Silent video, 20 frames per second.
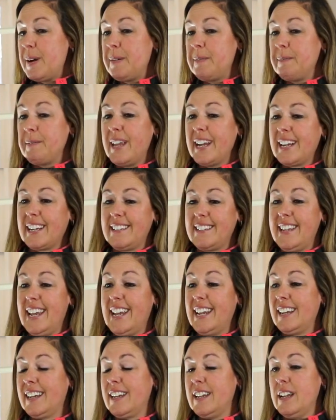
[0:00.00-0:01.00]
That could
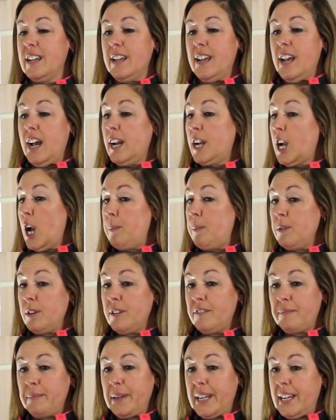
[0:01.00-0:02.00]
take a couple
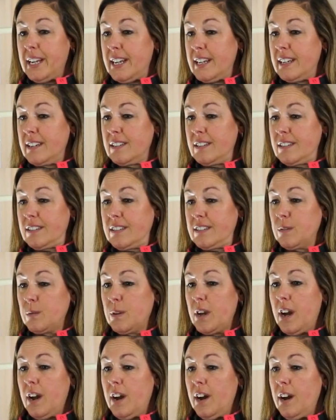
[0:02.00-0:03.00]
of meetings.
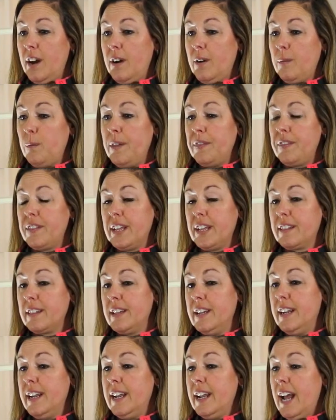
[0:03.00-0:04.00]
One thing
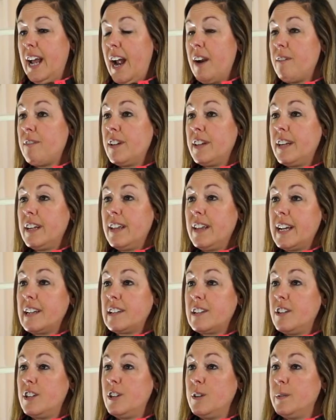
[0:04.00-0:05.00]
that I really like
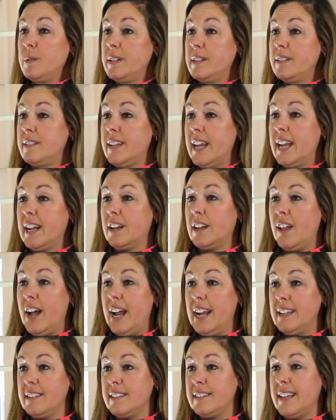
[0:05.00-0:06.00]
to do is take
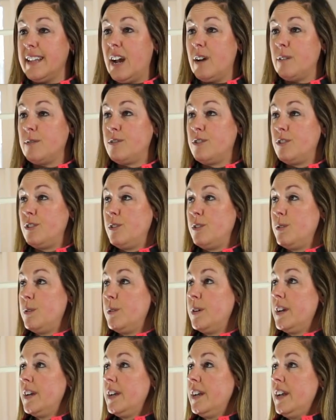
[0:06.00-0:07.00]
clients down
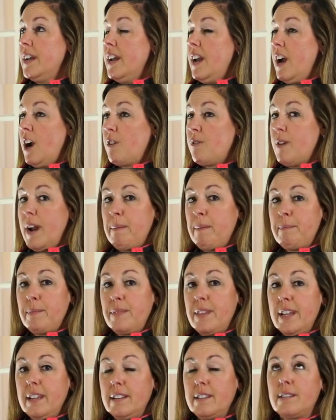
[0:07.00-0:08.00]
to a rep
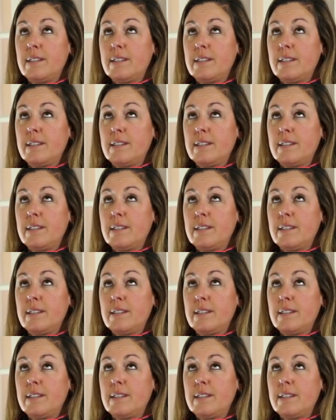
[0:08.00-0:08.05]
that